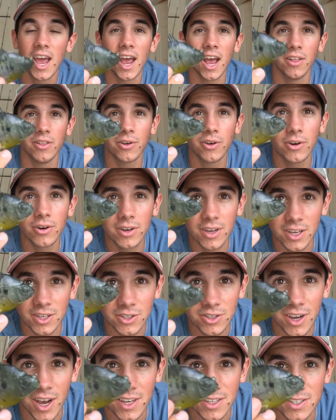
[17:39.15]
And the hook,
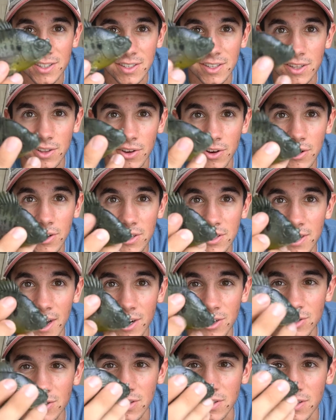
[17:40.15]
as you guys can see, the hook is
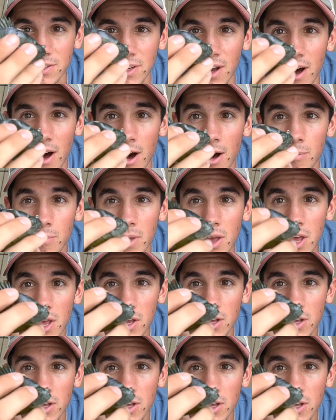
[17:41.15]
actually in the top.